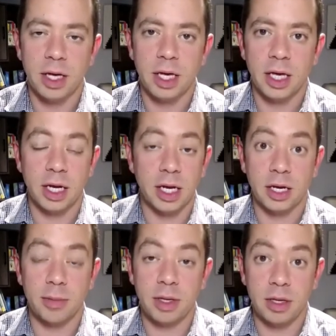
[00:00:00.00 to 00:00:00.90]
and it can
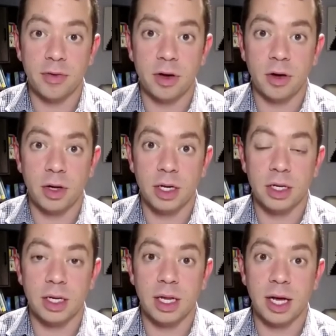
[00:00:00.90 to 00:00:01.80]
be difficult, and it can
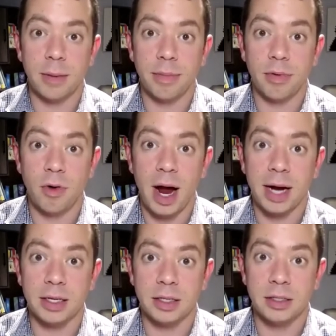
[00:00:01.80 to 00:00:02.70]
take a lot of
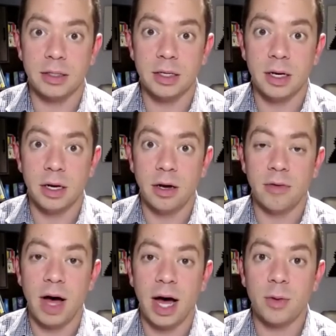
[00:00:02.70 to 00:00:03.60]
practice of
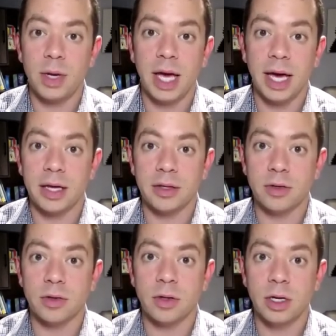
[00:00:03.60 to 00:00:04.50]
how do we
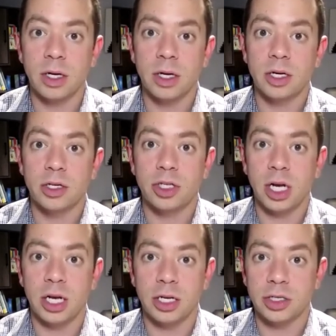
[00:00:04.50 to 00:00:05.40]
handle
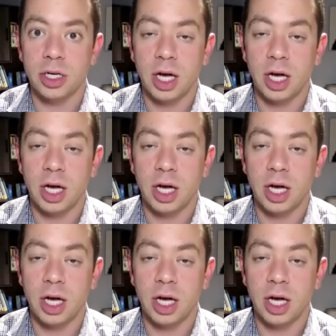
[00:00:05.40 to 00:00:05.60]
change?